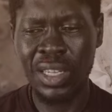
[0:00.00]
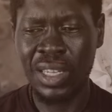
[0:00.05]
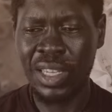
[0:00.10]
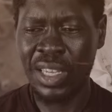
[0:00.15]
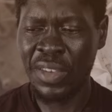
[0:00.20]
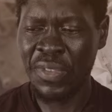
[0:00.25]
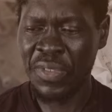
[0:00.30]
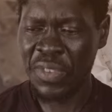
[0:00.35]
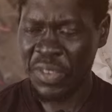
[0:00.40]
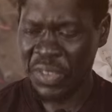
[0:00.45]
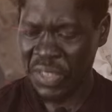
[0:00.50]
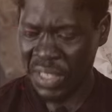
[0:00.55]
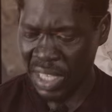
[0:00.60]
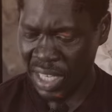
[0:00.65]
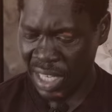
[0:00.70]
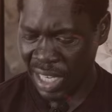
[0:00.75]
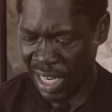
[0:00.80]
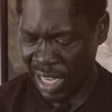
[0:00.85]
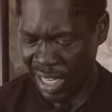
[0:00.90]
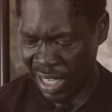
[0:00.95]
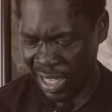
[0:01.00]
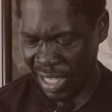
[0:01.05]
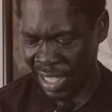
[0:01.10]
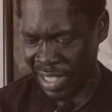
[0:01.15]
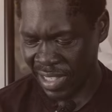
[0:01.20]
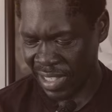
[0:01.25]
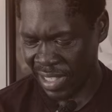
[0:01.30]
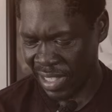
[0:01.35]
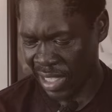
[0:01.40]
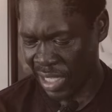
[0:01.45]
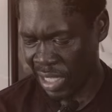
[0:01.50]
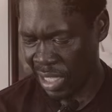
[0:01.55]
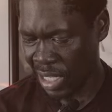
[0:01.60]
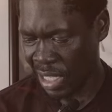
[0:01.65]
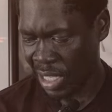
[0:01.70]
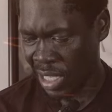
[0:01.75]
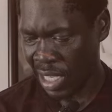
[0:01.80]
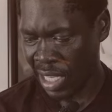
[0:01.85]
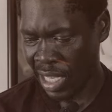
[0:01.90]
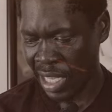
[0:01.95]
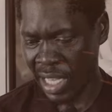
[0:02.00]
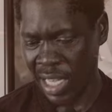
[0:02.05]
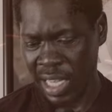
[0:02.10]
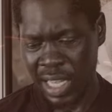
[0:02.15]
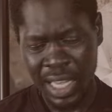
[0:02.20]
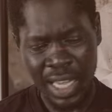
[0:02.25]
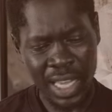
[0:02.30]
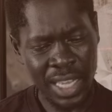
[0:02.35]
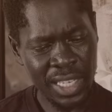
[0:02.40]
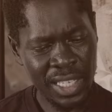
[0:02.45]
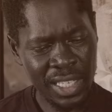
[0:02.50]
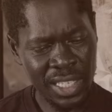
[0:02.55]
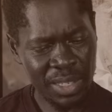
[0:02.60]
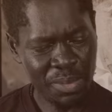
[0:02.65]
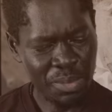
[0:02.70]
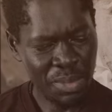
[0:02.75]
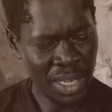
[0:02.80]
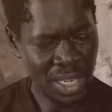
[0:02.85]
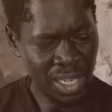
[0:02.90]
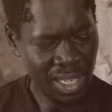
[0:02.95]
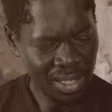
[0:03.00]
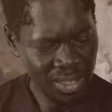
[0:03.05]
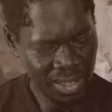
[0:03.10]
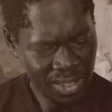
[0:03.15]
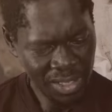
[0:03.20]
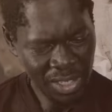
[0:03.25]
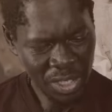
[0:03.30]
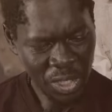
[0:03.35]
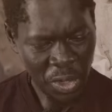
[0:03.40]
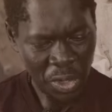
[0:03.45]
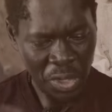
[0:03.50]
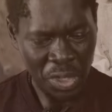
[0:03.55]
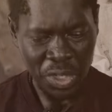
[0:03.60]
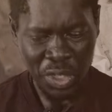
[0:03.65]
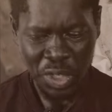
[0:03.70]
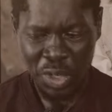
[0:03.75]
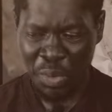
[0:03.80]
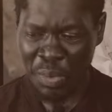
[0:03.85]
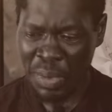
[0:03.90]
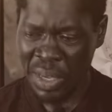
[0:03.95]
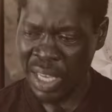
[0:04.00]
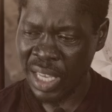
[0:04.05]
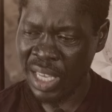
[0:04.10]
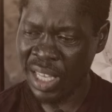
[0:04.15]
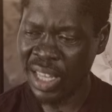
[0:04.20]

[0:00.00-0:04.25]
If you sit like this, it's been shown to be